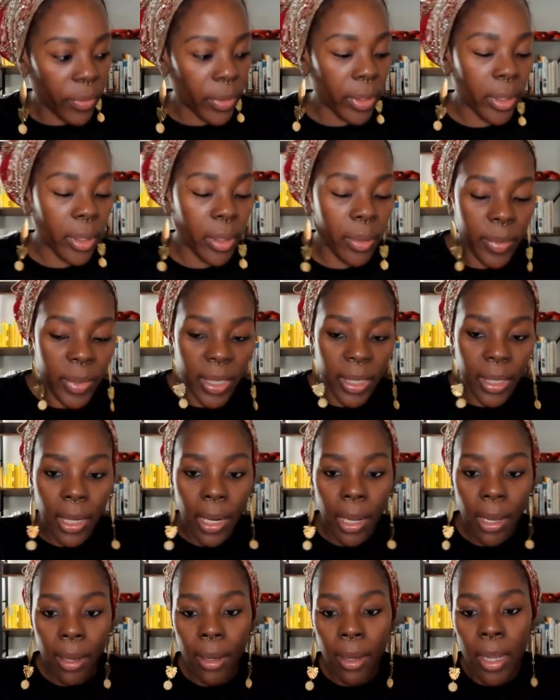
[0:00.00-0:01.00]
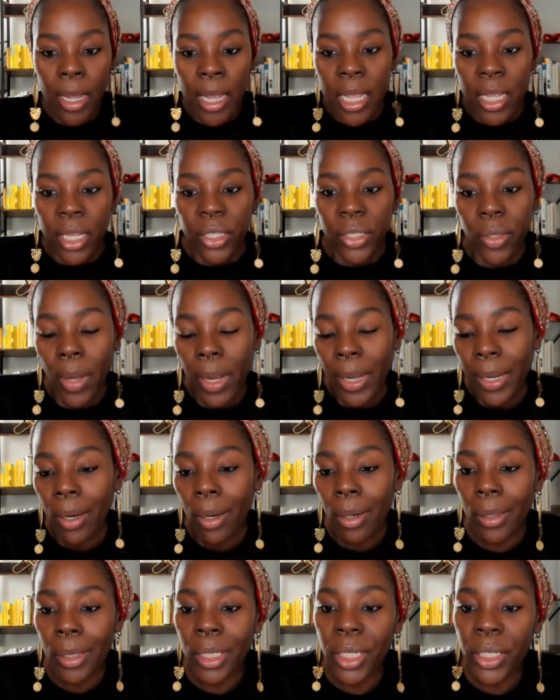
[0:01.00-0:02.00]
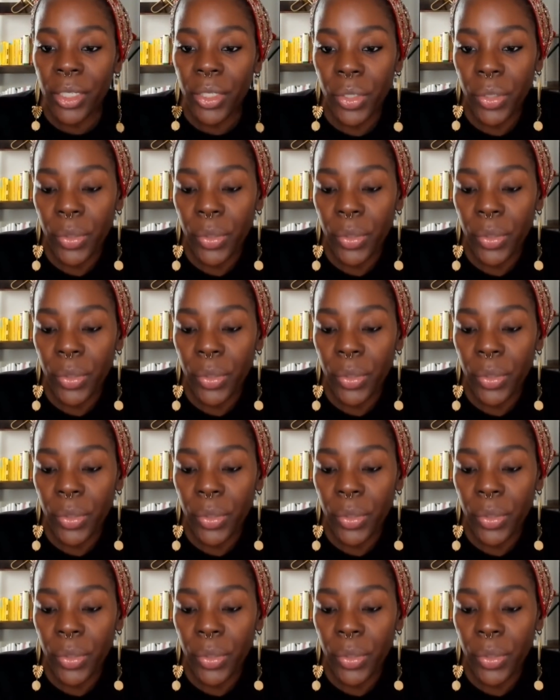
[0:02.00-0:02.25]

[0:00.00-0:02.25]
firm, da da da. So I call it a